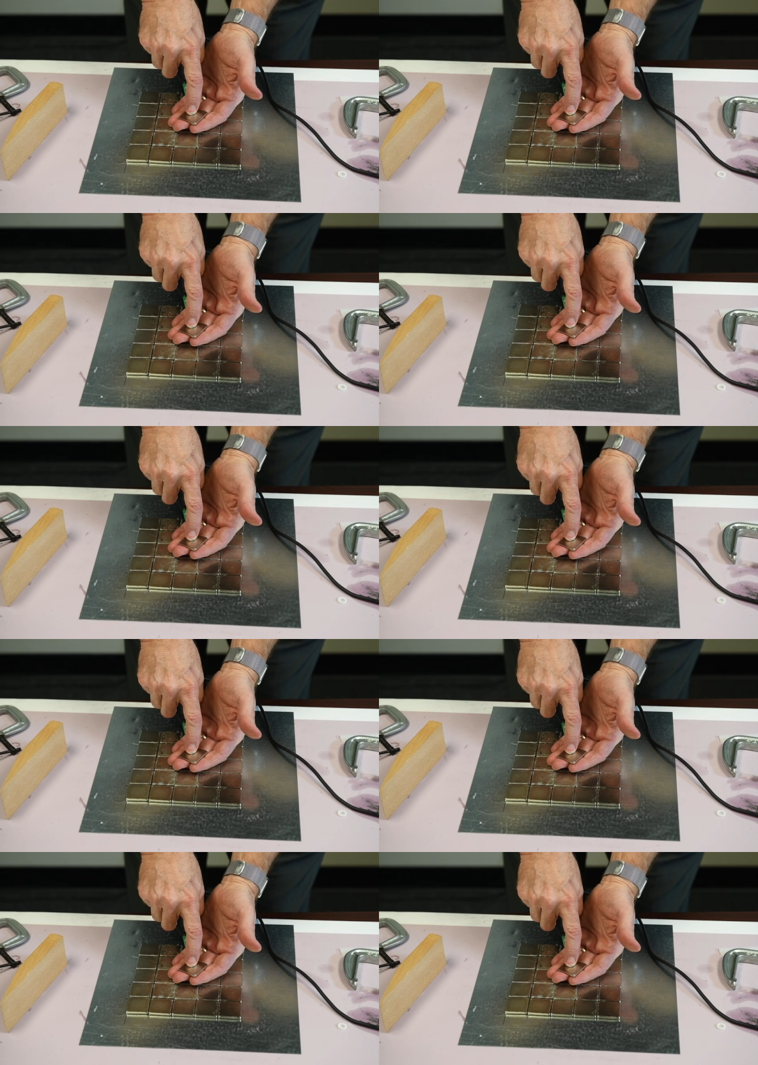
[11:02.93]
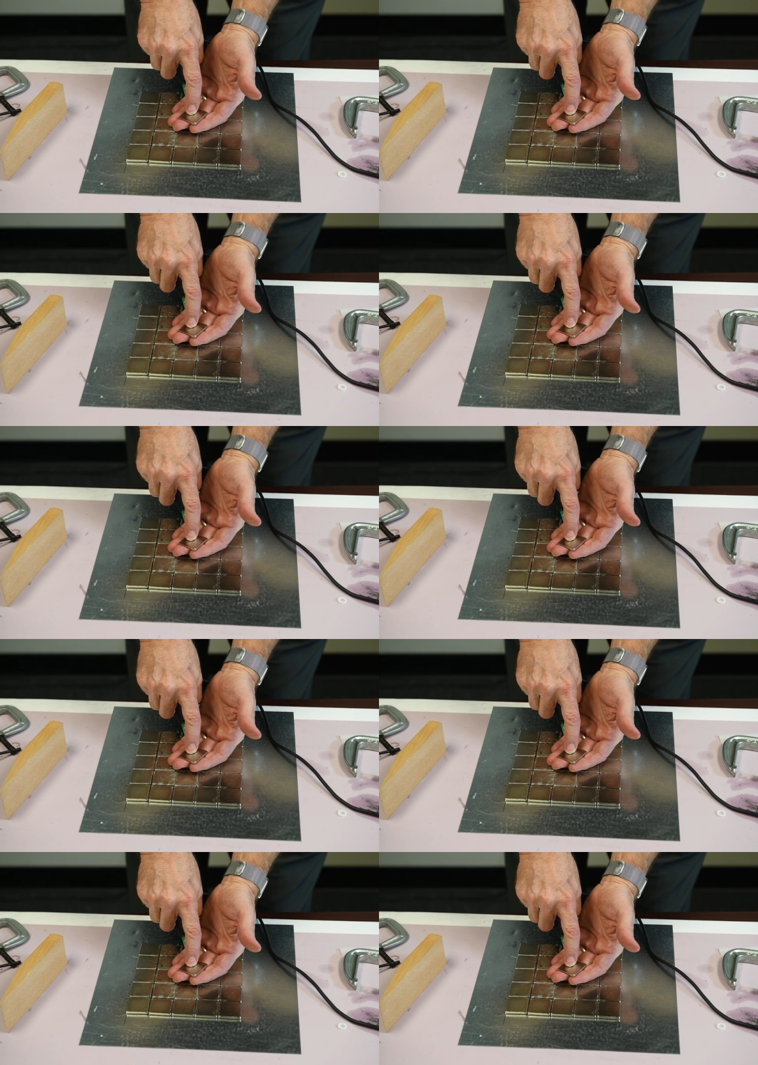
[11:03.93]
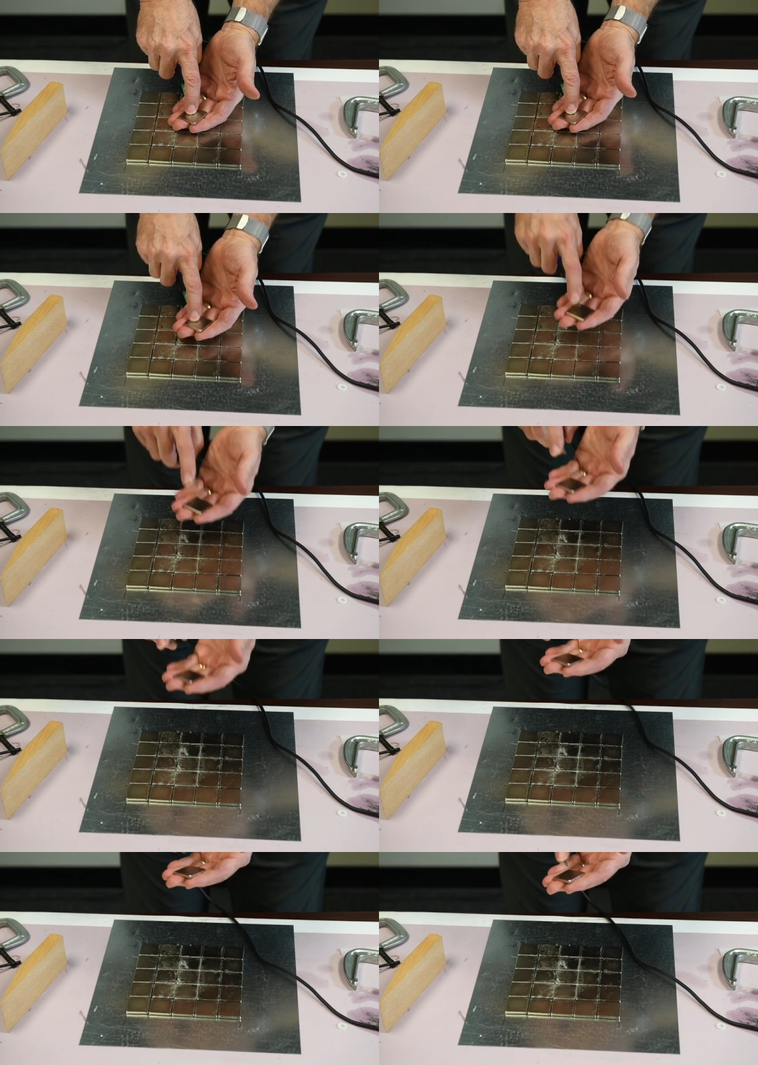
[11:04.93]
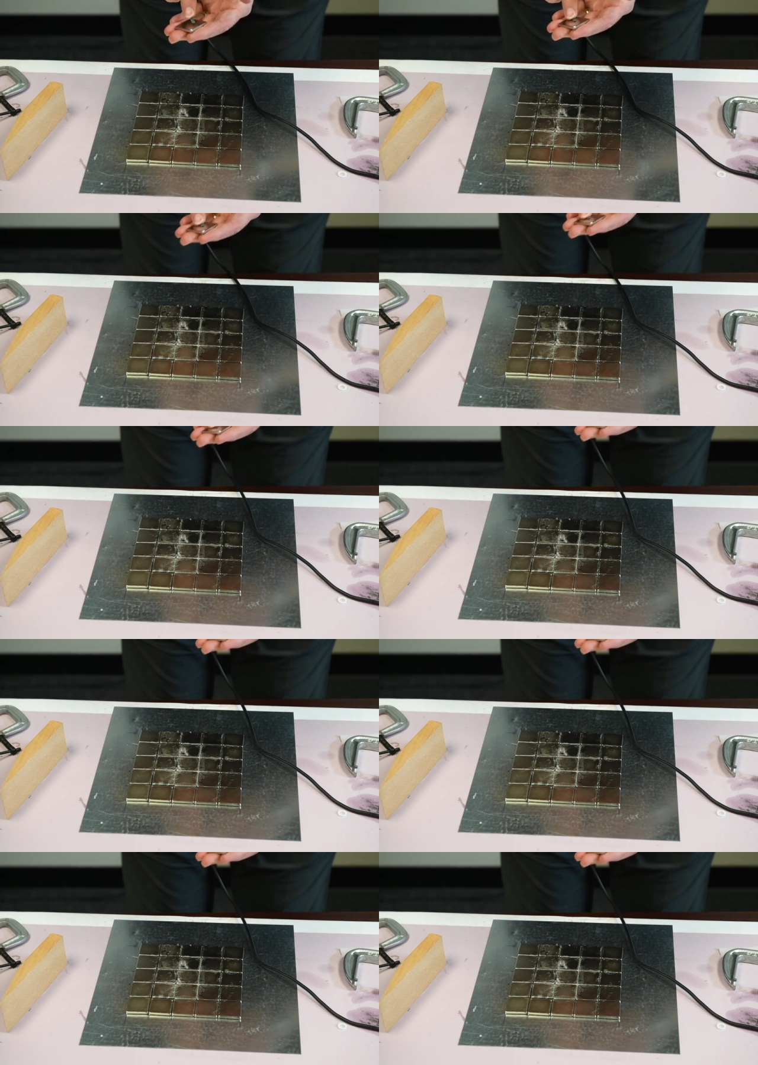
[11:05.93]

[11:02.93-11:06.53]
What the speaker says: Nobody's mouth can be seen.